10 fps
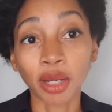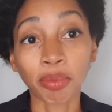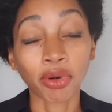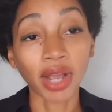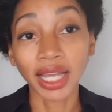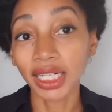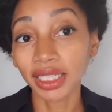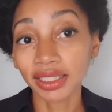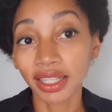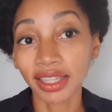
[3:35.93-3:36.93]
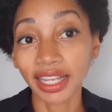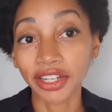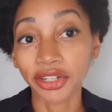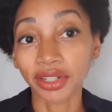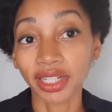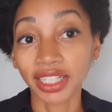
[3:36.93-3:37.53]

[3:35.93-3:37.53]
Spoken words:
a product that you're